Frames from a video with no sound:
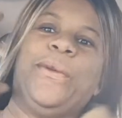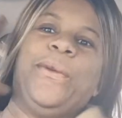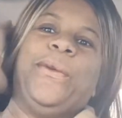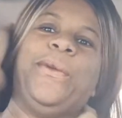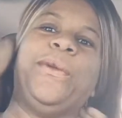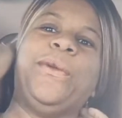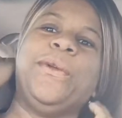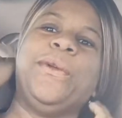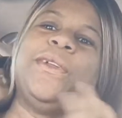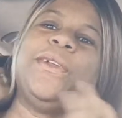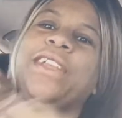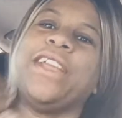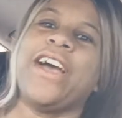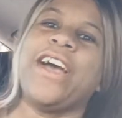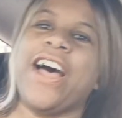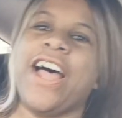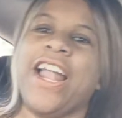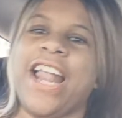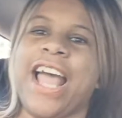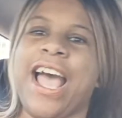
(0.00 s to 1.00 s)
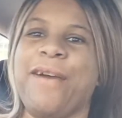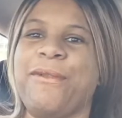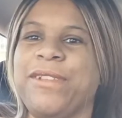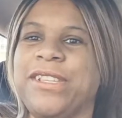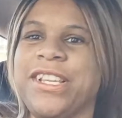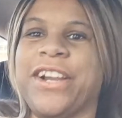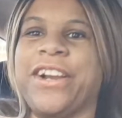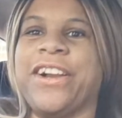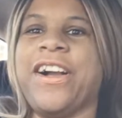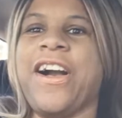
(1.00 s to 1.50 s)
that
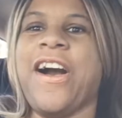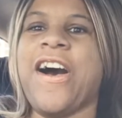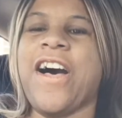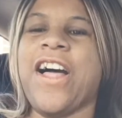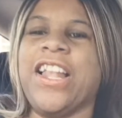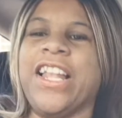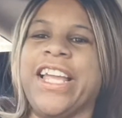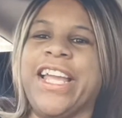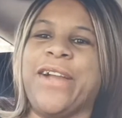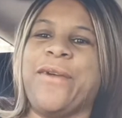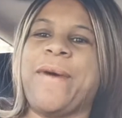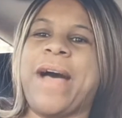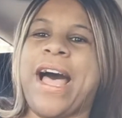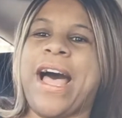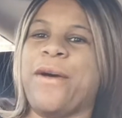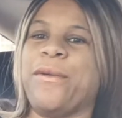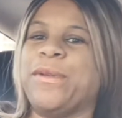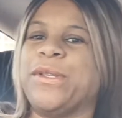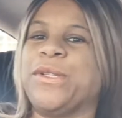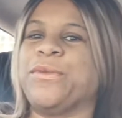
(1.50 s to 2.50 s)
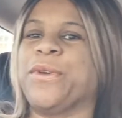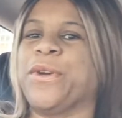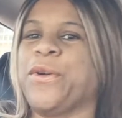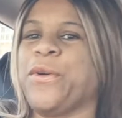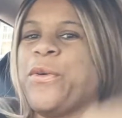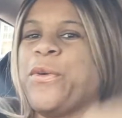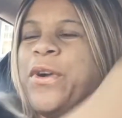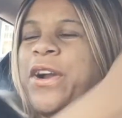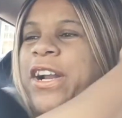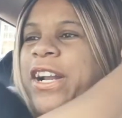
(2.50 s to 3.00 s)
was her calling while I was
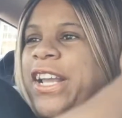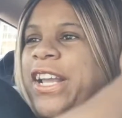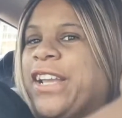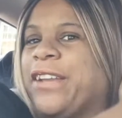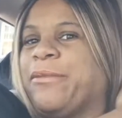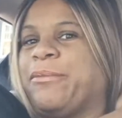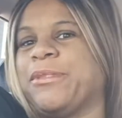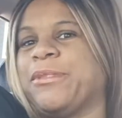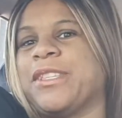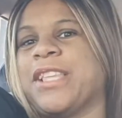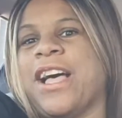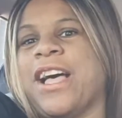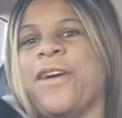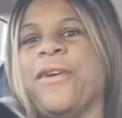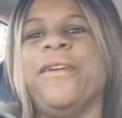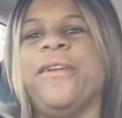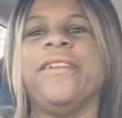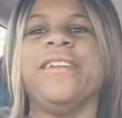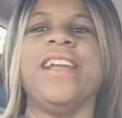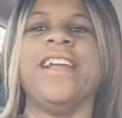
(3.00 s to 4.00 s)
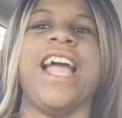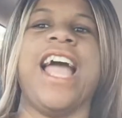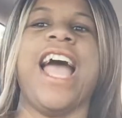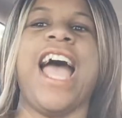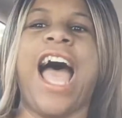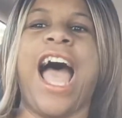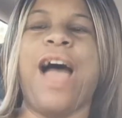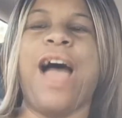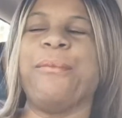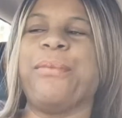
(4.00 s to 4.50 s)
recording. So,
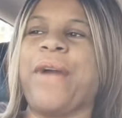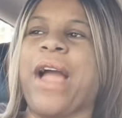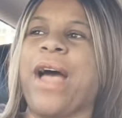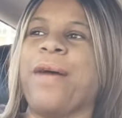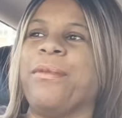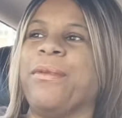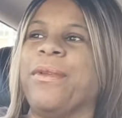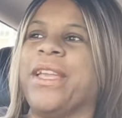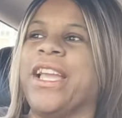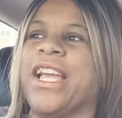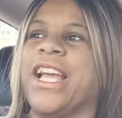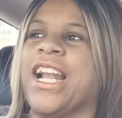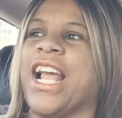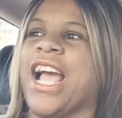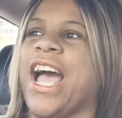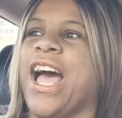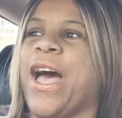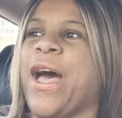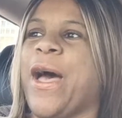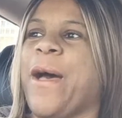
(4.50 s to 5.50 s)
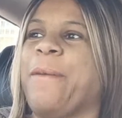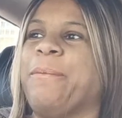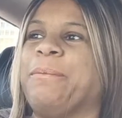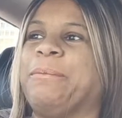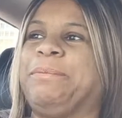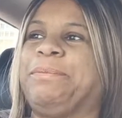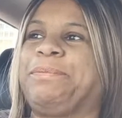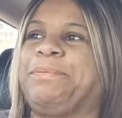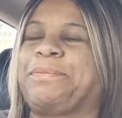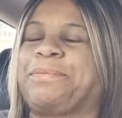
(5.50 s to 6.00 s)
I'm probably
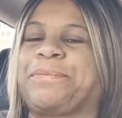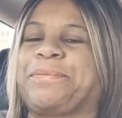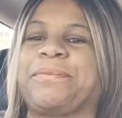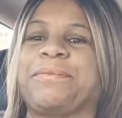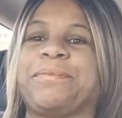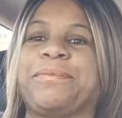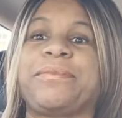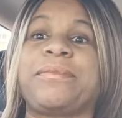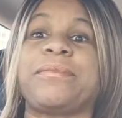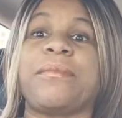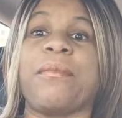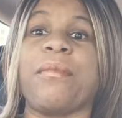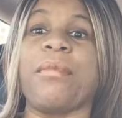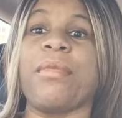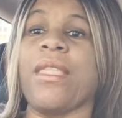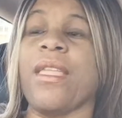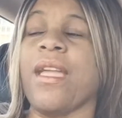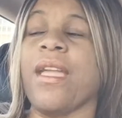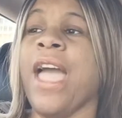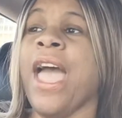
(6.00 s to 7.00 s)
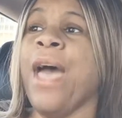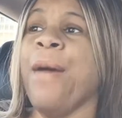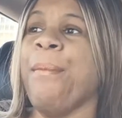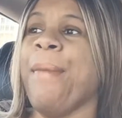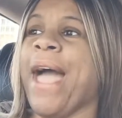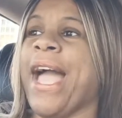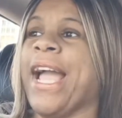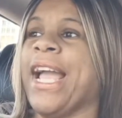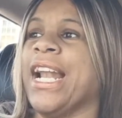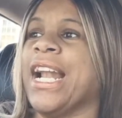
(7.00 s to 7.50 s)
gonna, head
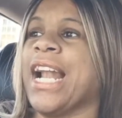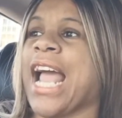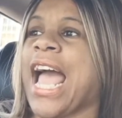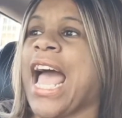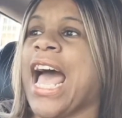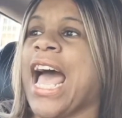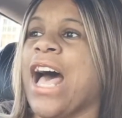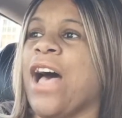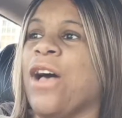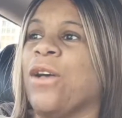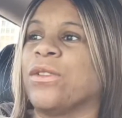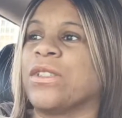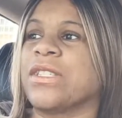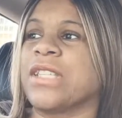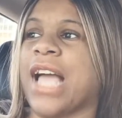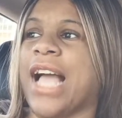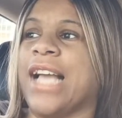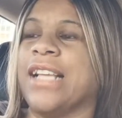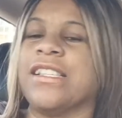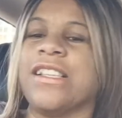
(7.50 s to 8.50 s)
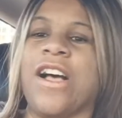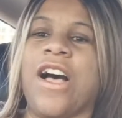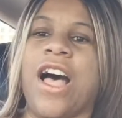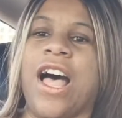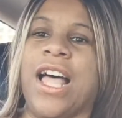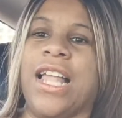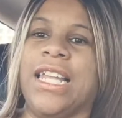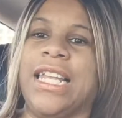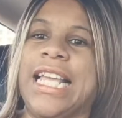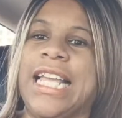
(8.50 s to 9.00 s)
back in the house. I
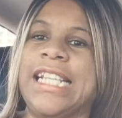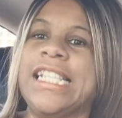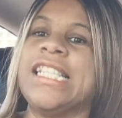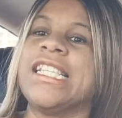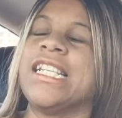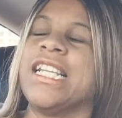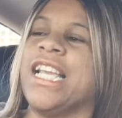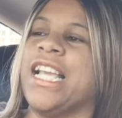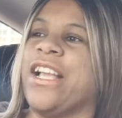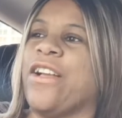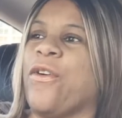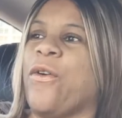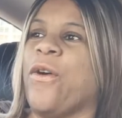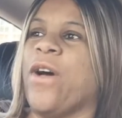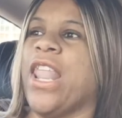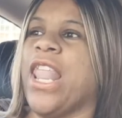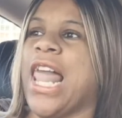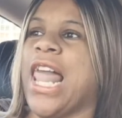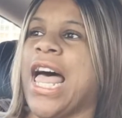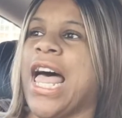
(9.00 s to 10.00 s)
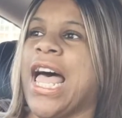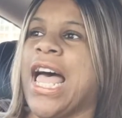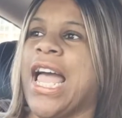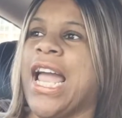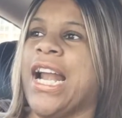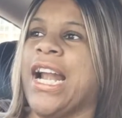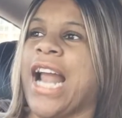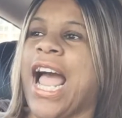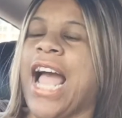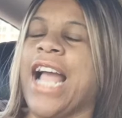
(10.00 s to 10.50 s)
saw a listing
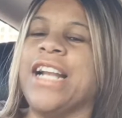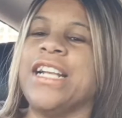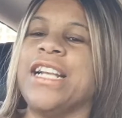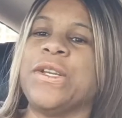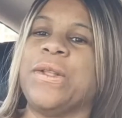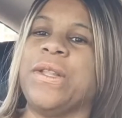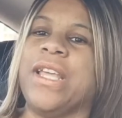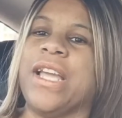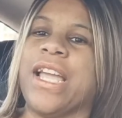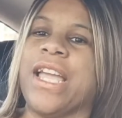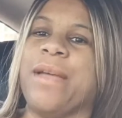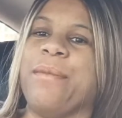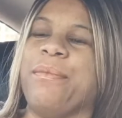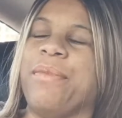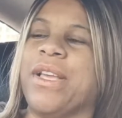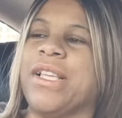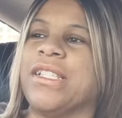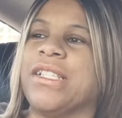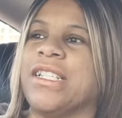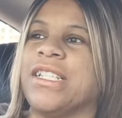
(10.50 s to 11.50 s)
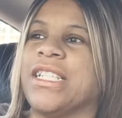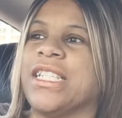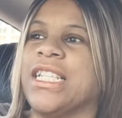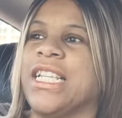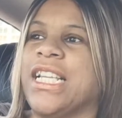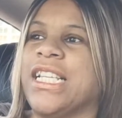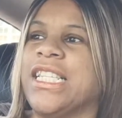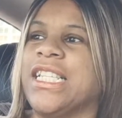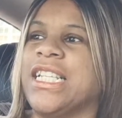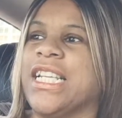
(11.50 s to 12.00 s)
online. I do look at business
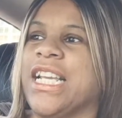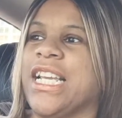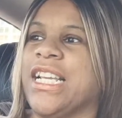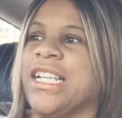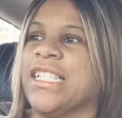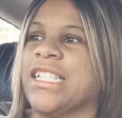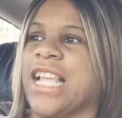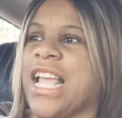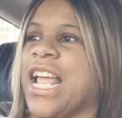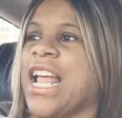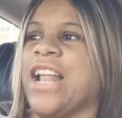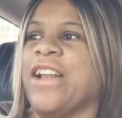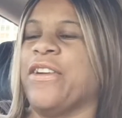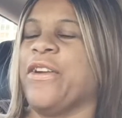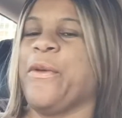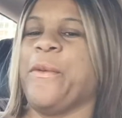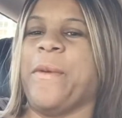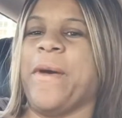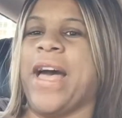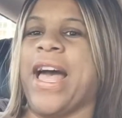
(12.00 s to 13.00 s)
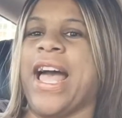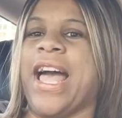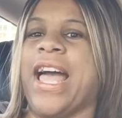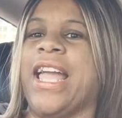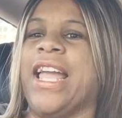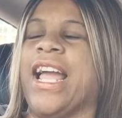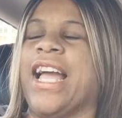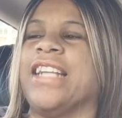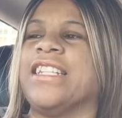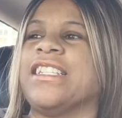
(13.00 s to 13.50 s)
listings. I don't know
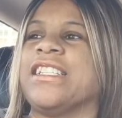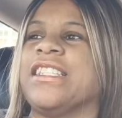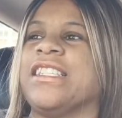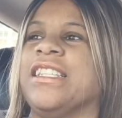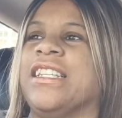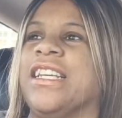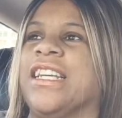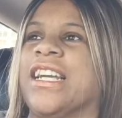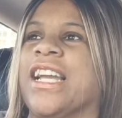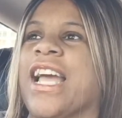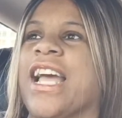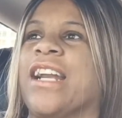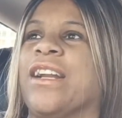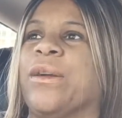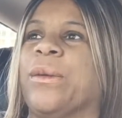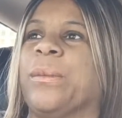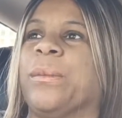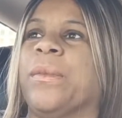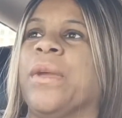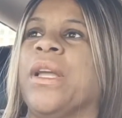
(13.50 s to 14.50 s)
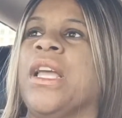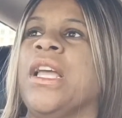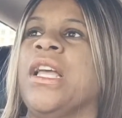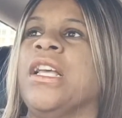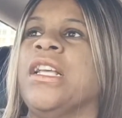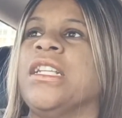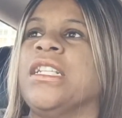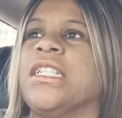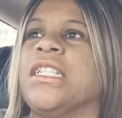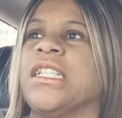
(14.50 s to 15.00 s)
why. I just look at them
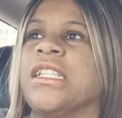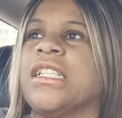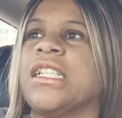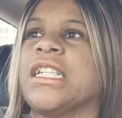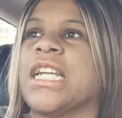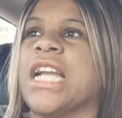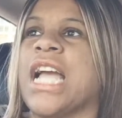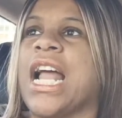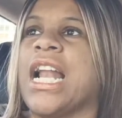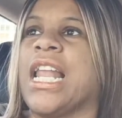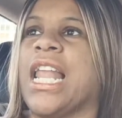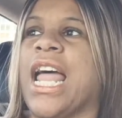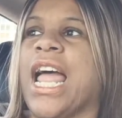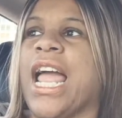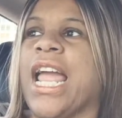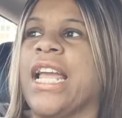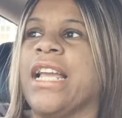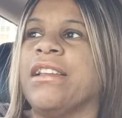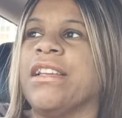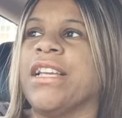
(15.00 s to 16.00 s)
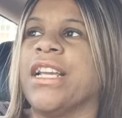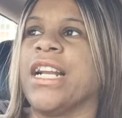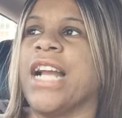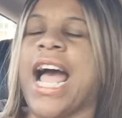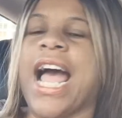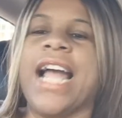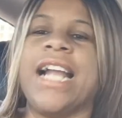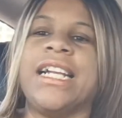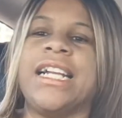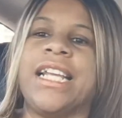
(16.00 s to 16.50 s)
just to kind of like get an
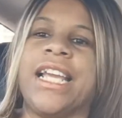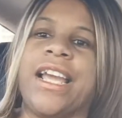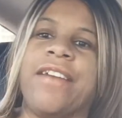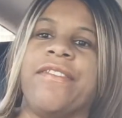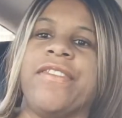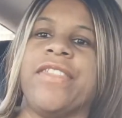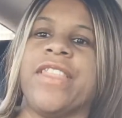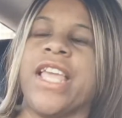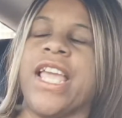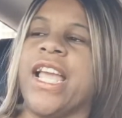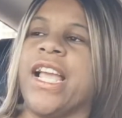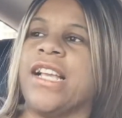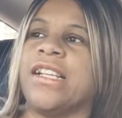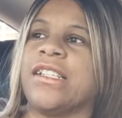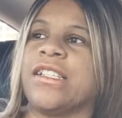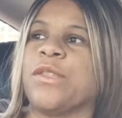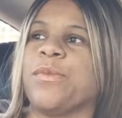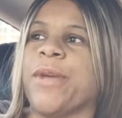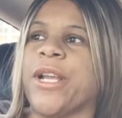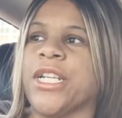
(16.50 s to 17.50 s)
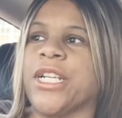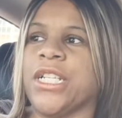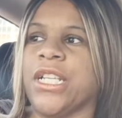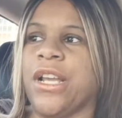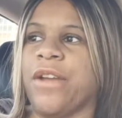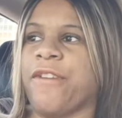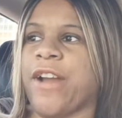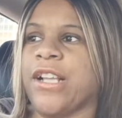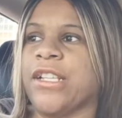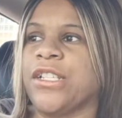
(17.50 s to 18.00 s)
idea of things, especially
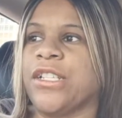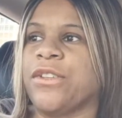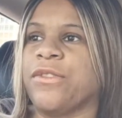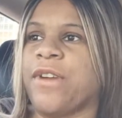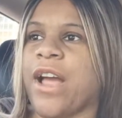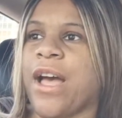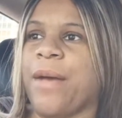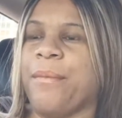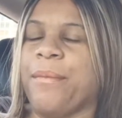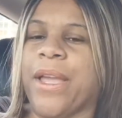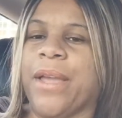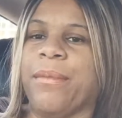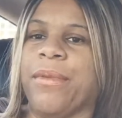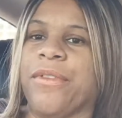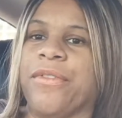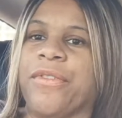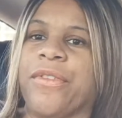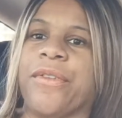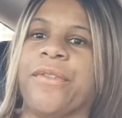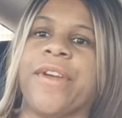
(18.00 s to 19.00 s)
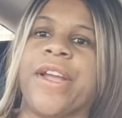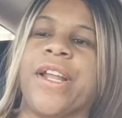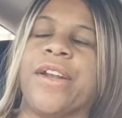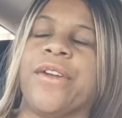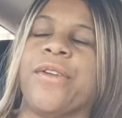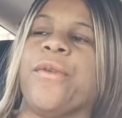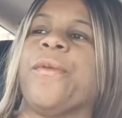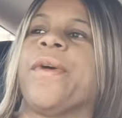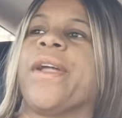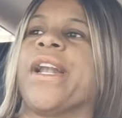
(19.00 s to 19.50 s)
a restaurant maybe for
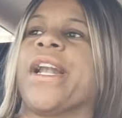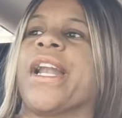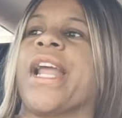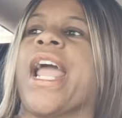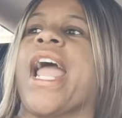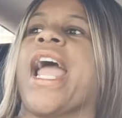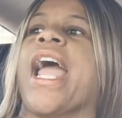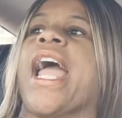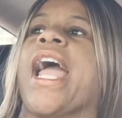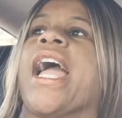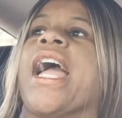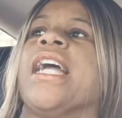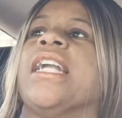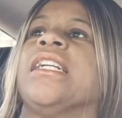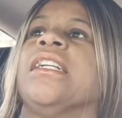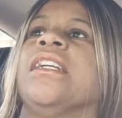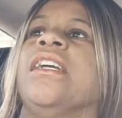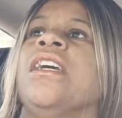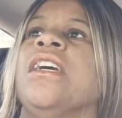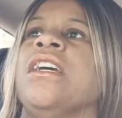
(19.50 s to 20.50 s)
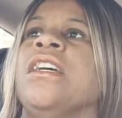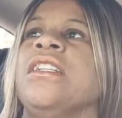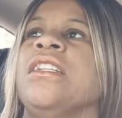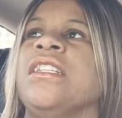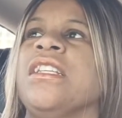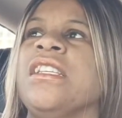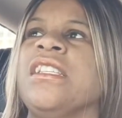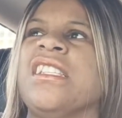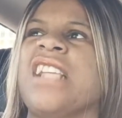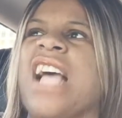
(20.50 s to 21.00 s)
Randall one day, and
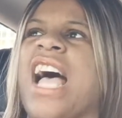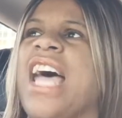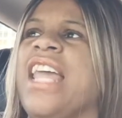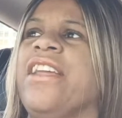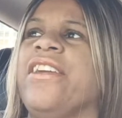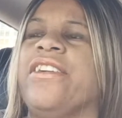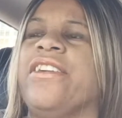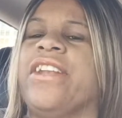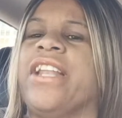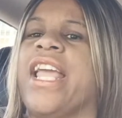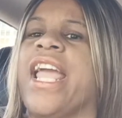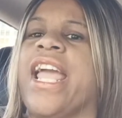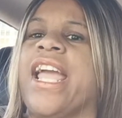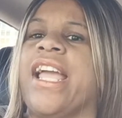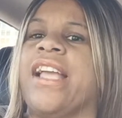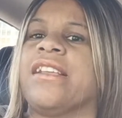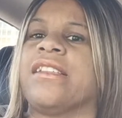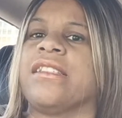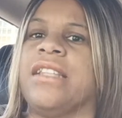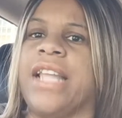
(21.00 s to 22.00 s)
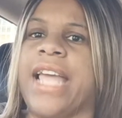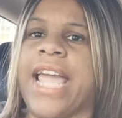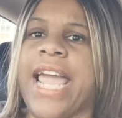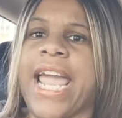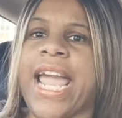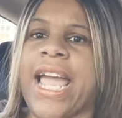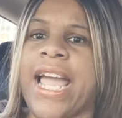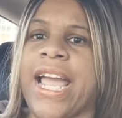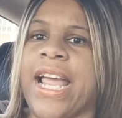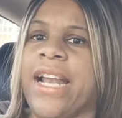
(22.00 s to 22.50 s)
just other things,
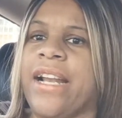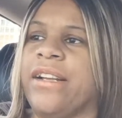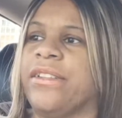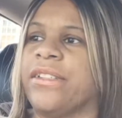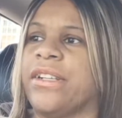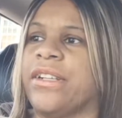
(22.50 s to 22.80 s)
land,